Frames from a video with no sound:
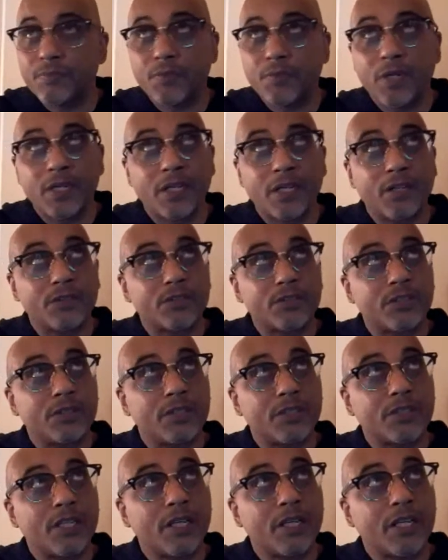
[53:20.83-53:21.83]
else?
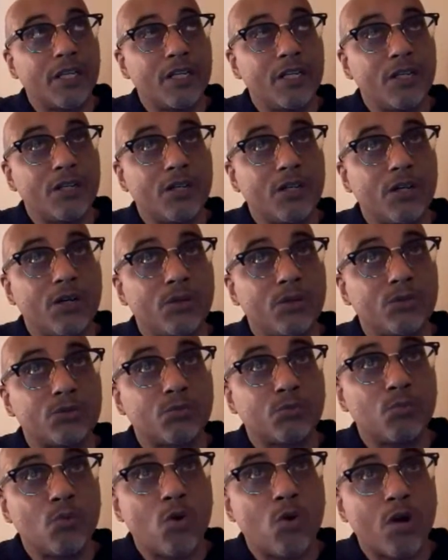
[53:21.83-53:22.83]
I think he owns
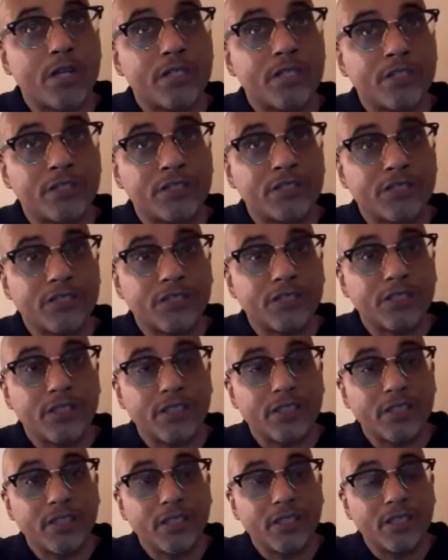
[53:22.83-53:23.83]
Morton's
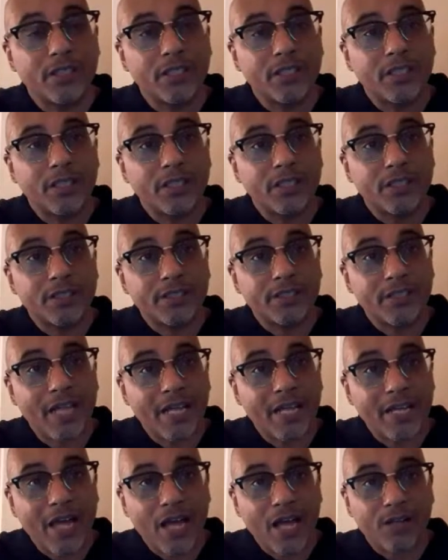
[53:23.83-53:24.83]

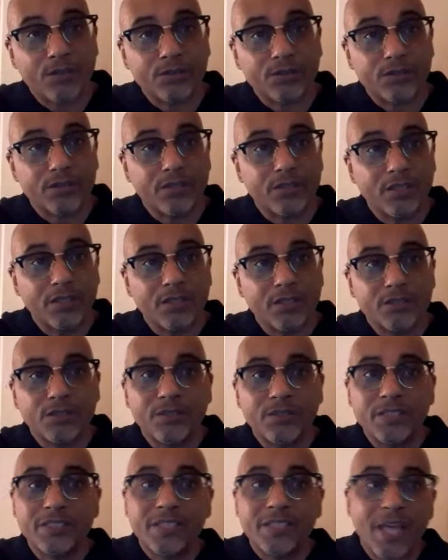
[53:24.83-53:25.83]
Steakhouse. And
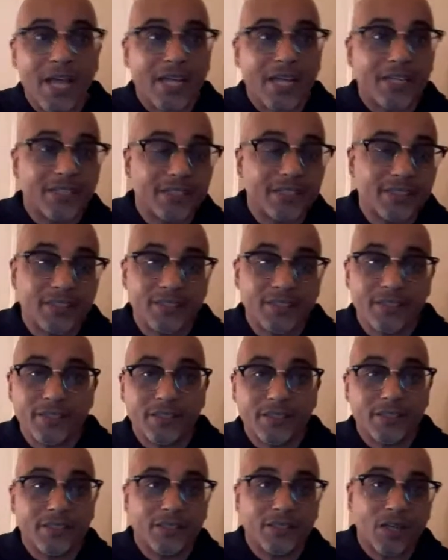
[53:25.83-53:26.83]
this guy,
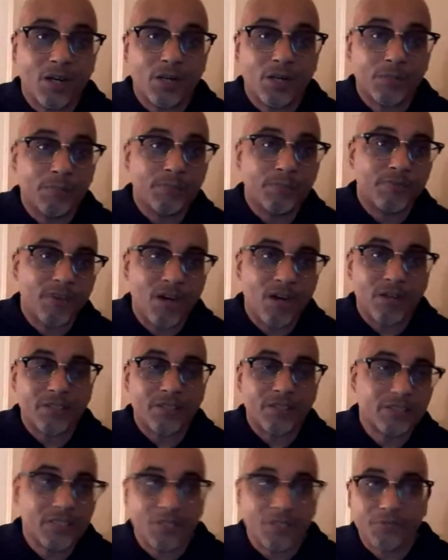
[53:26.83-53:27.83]
all the
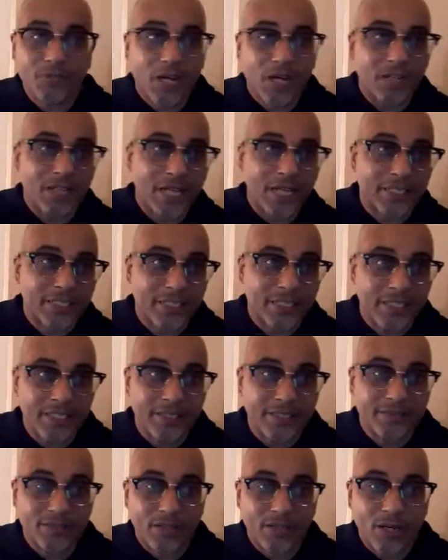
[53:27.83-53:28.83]
stuff y'all like to
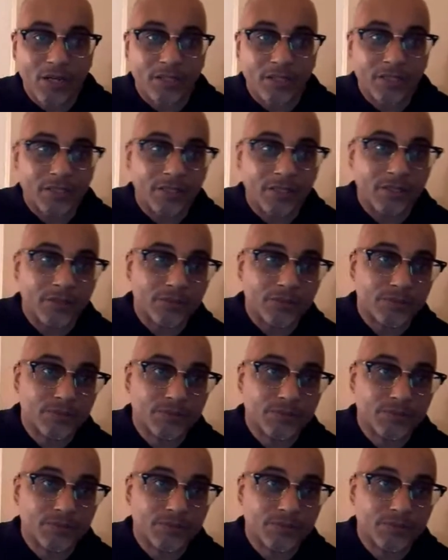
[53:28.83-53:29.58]
eat, all the little